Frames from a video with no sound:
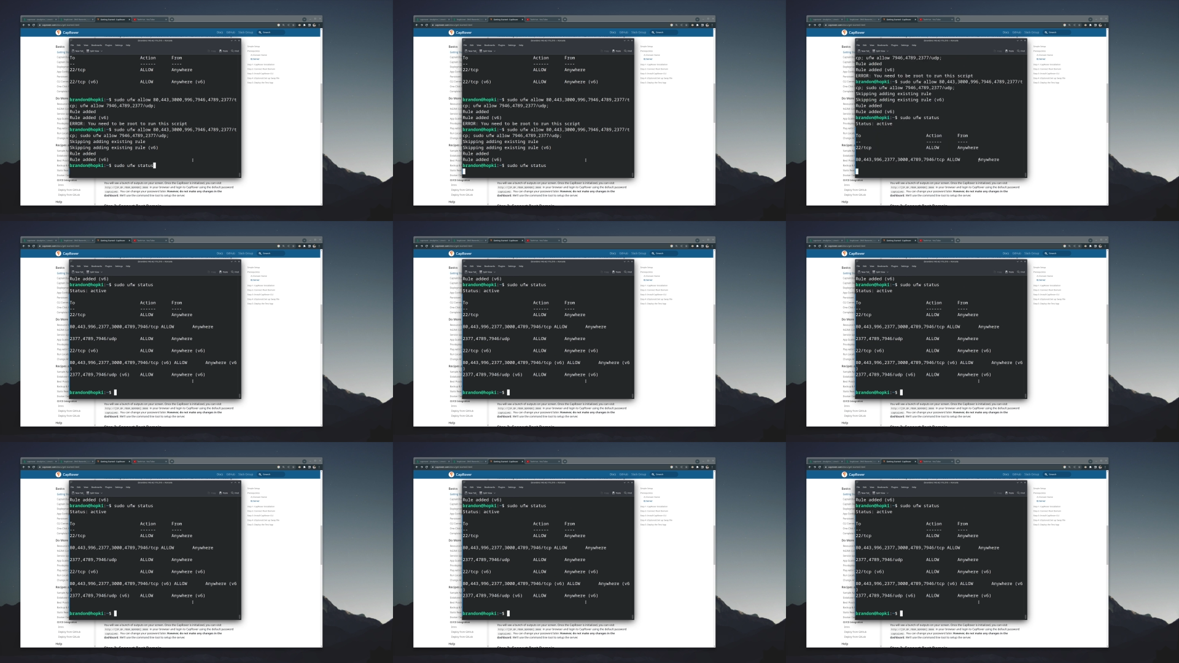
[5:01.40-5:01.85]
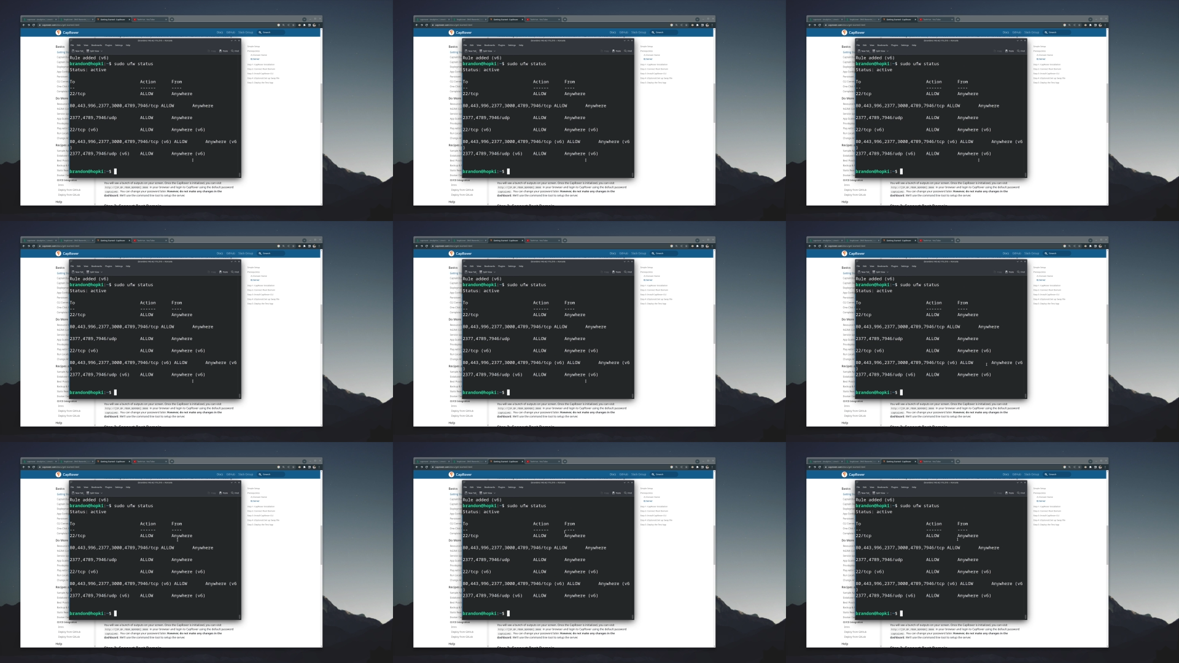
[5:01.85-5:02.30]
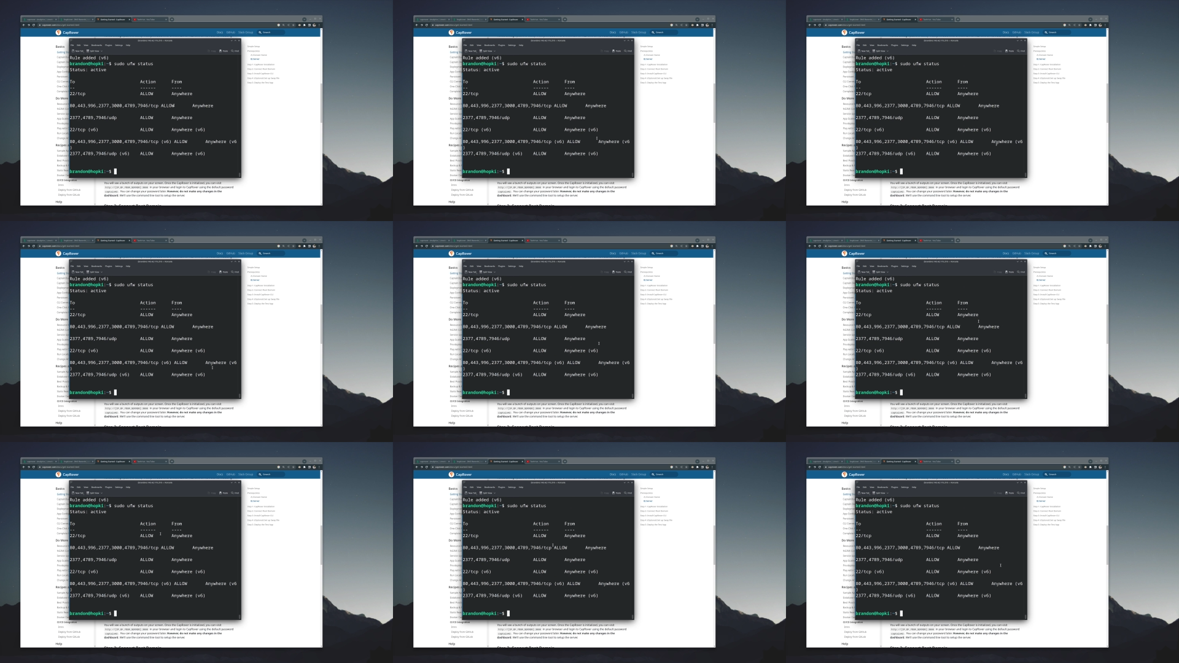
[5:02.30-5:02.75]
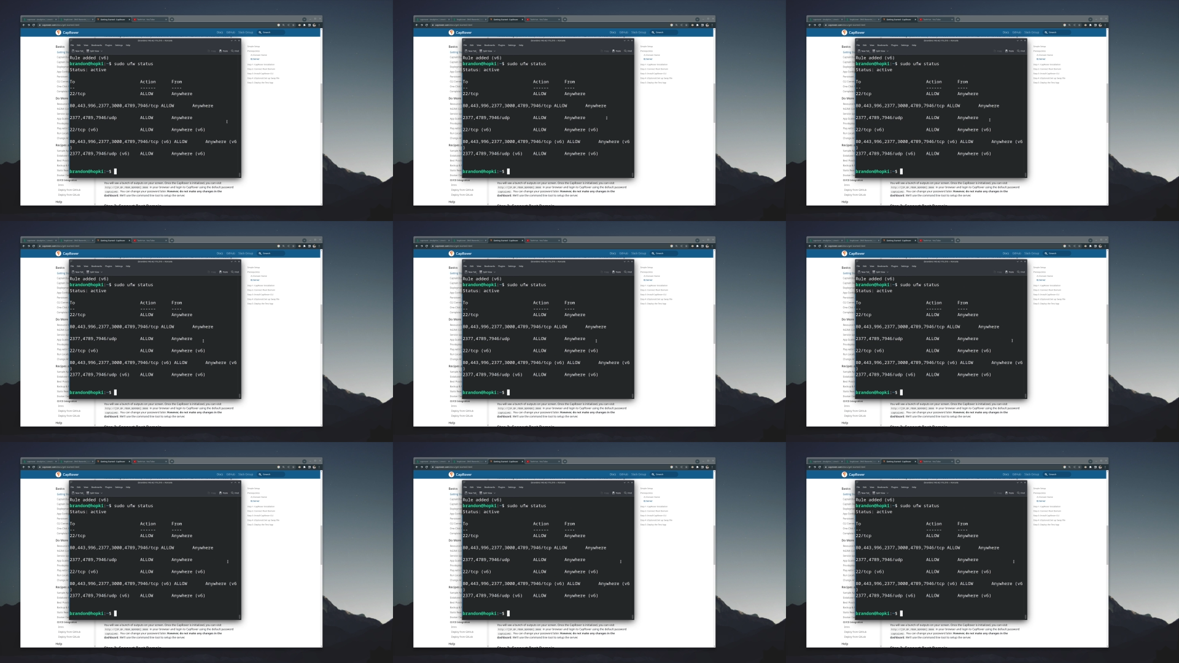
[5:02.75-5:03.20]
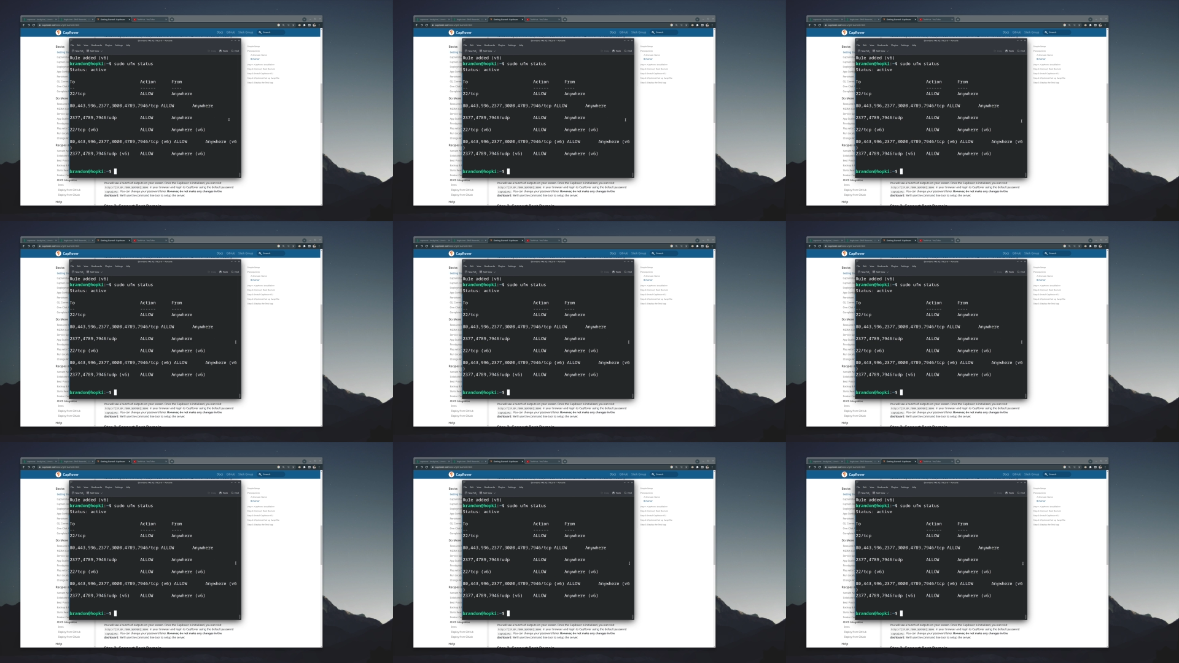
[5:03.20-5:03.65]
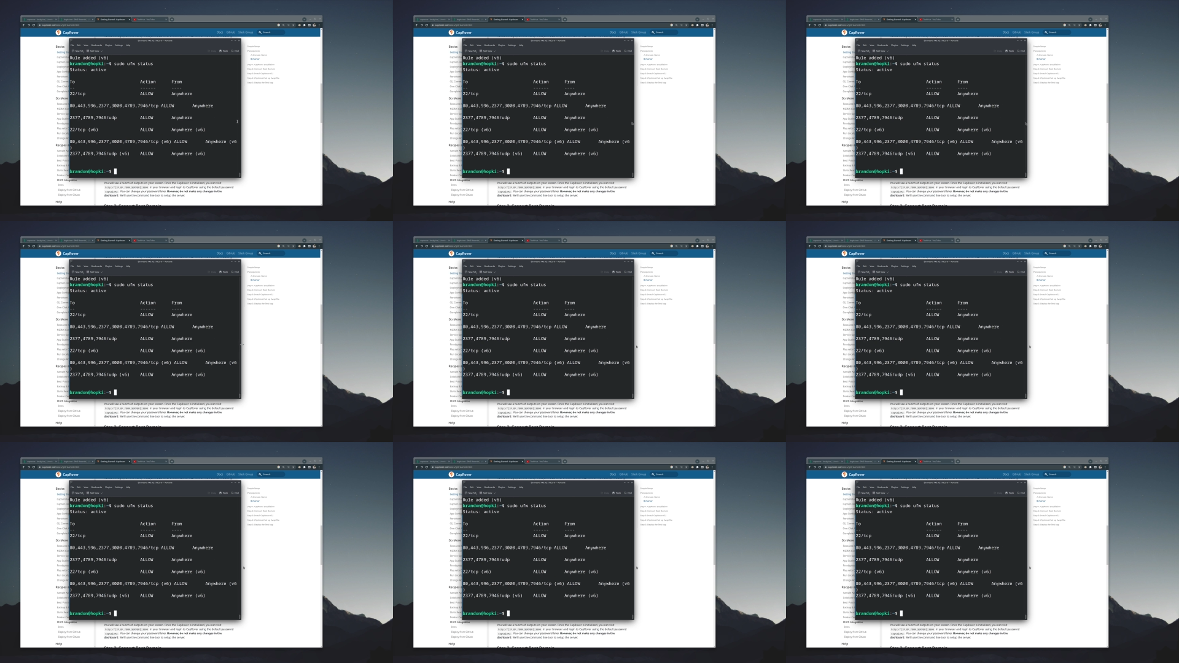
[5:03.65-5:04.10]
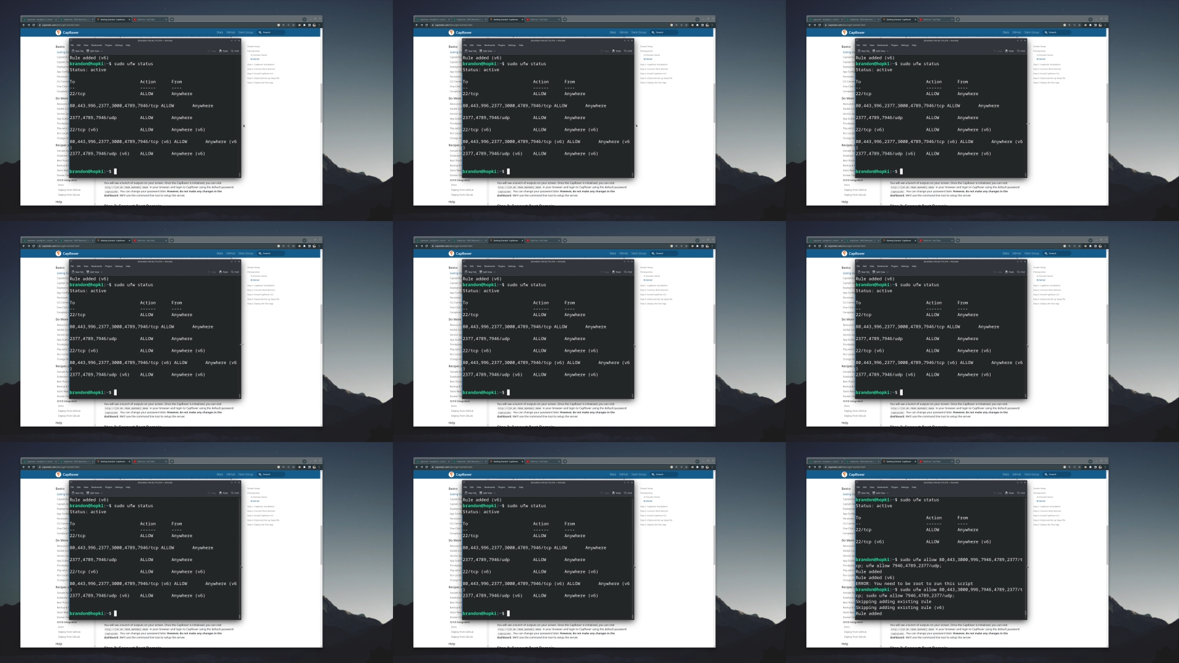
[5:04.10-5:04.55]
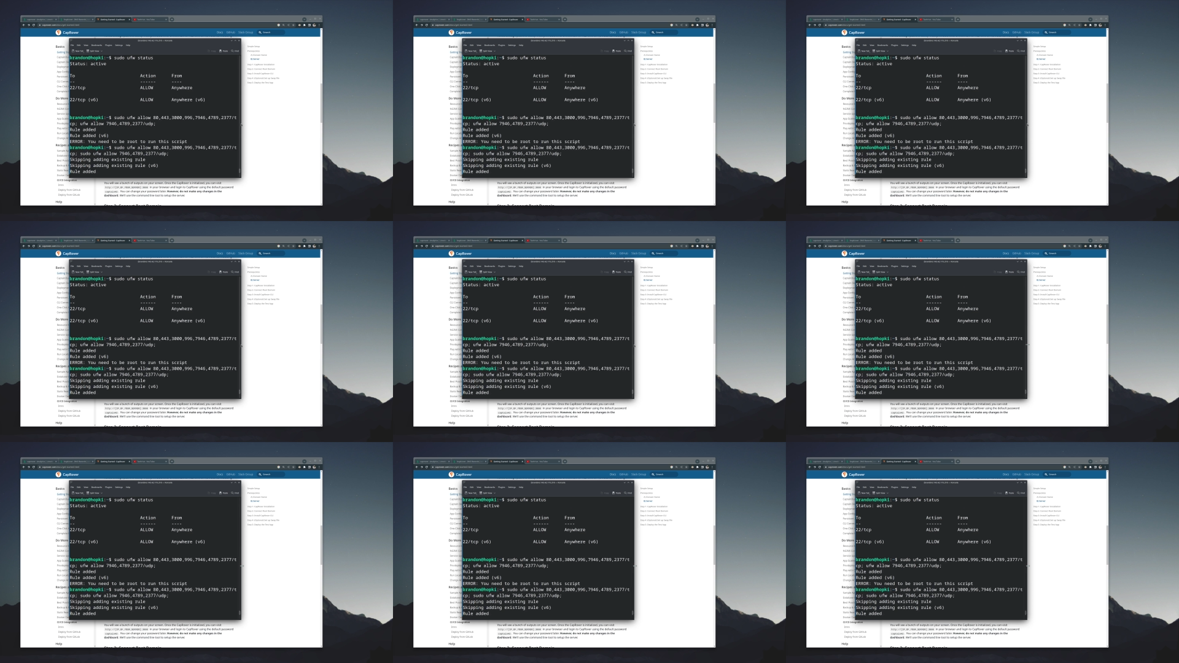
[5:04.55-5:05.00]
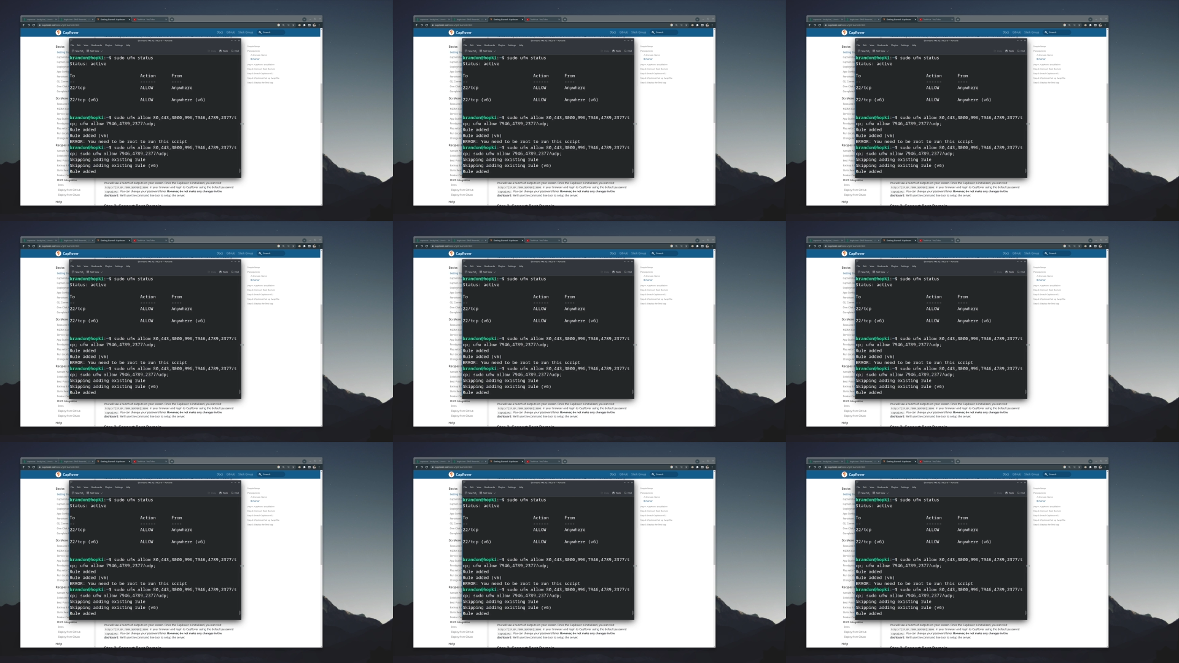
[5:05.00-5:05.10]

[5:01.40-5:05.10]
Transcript: [unreadable: no face in view]